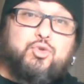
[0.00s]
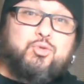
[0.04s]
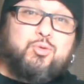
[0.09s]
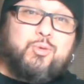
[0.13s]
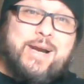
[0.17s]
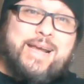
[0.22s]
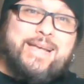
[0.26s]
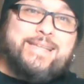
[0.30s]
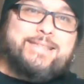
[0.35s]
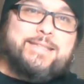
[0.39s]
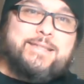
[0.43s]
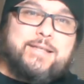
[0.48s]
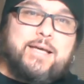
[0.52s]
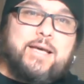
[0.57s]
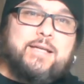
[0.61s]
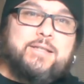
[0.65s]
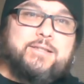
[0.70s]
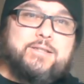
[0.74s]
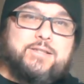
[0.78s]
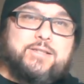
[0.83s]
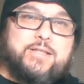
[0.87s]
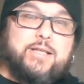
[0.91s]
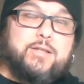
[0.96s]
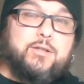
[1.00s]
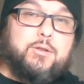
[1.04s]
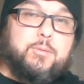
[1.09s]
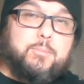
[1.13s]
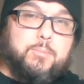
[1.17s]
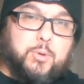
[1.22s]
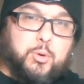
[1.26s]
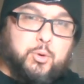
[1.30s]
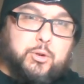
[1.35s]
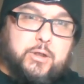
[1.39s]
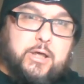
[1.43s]
dressed as Sailor
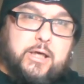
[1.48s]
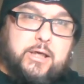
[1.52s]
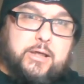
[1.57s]
Moon